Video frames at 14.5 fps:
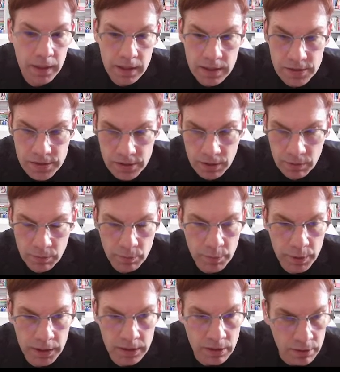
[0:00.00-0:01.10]
So
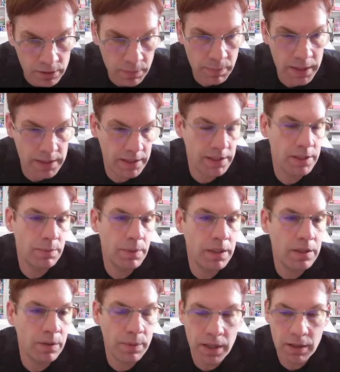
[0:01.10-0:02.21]
we know the basic speed
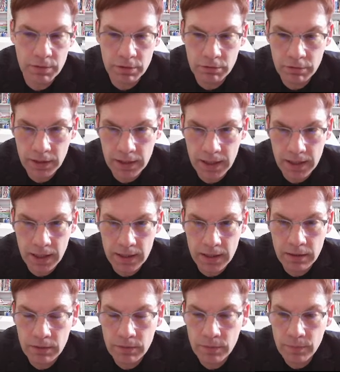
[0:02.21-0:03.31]
that we have to read it at
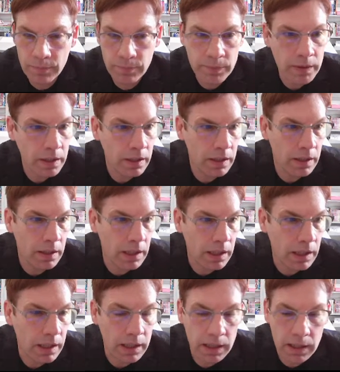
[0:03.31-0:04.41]
now.
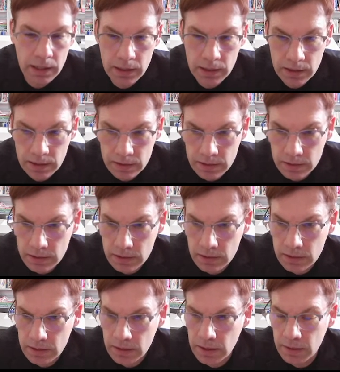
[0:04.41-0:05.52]
And
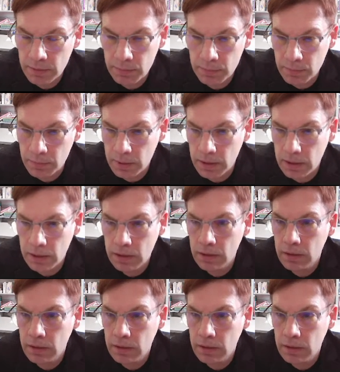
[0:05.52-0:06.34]
I'll leave